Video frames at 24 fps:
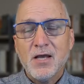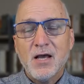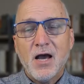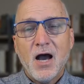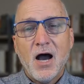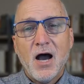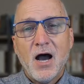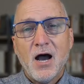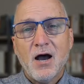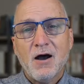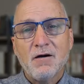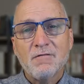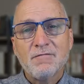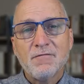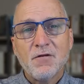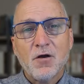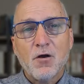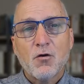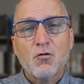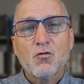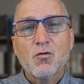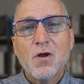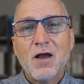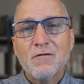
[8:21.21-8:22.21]
of
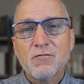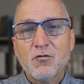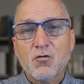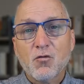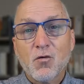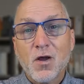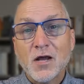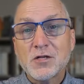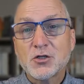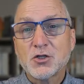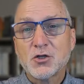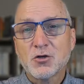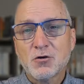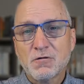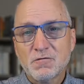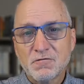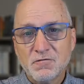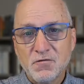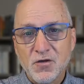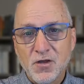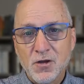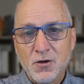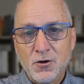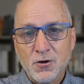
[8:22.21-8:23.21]
reverential
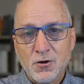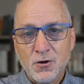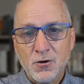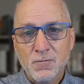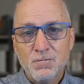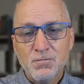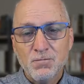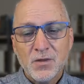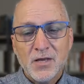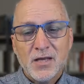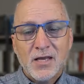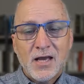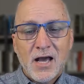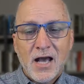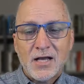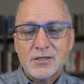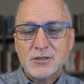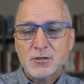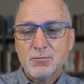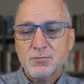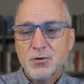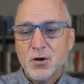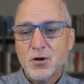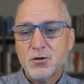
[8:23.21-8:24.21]
fear as
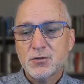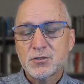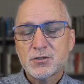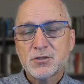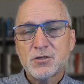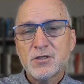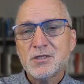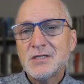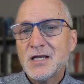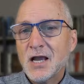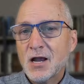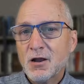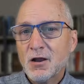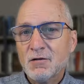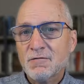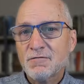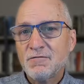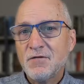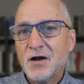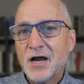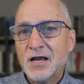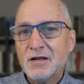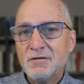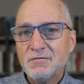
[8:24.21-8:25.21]
opposed to
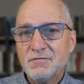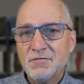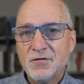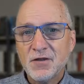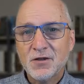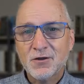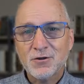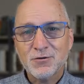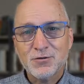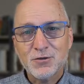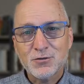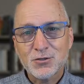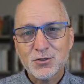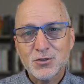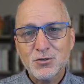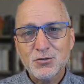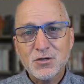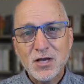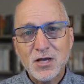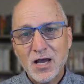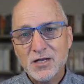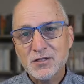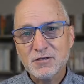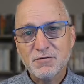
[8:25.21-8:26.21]
terrified fear. There's two
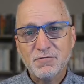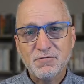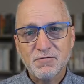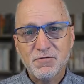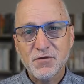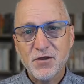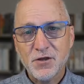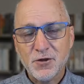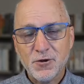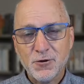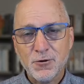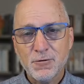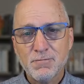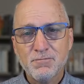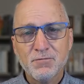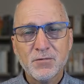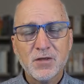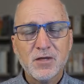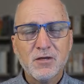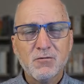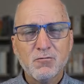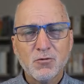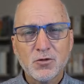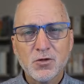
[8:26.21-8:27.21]
kinds of fear.
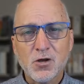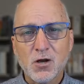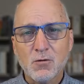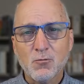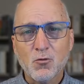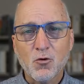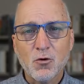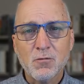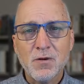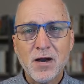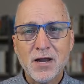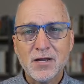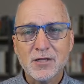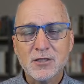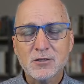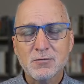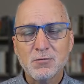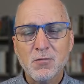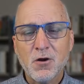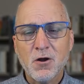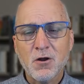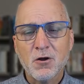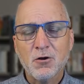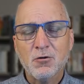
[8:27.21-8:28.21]
We'll talk more about it
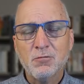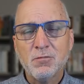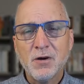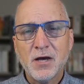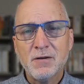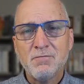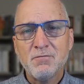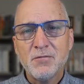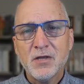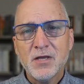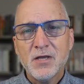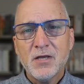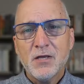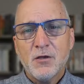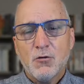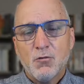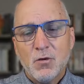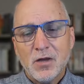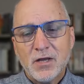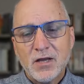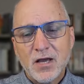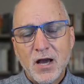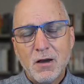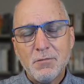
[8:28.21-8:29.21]
tomorrow, but
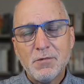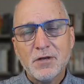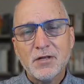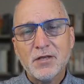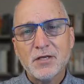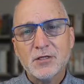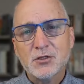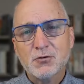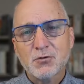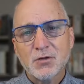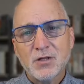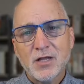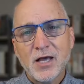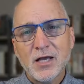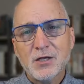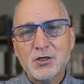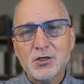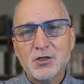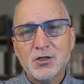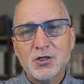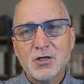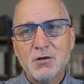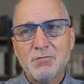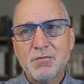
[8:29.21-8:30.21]
we come into this
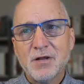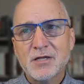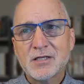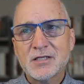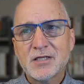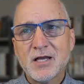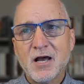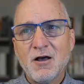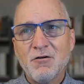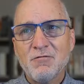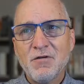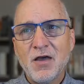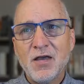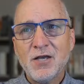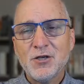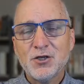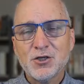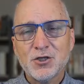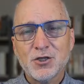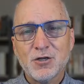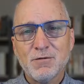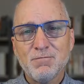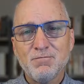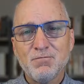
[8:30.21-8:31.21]
relationship at
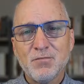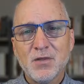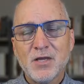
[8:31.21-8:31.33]
salvation.